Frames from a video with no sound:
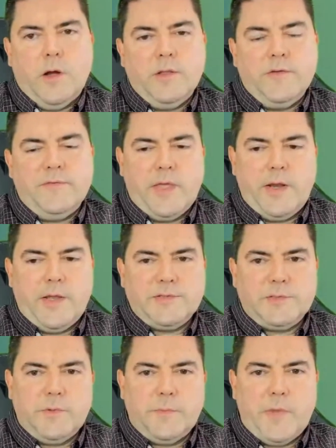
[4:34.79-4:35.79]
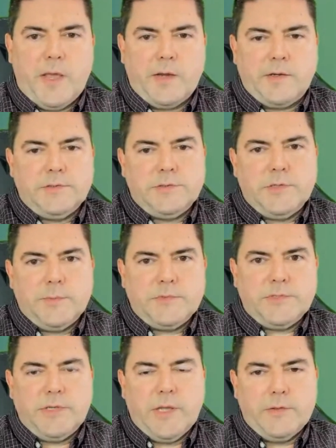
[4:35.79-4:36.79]
All of that has to be packaged up
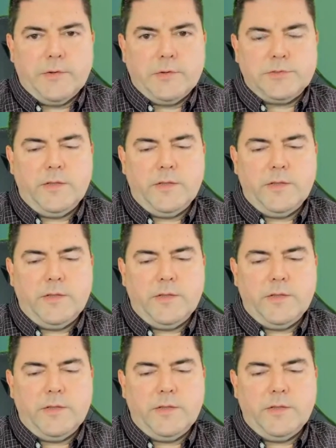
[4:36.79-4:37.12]
together.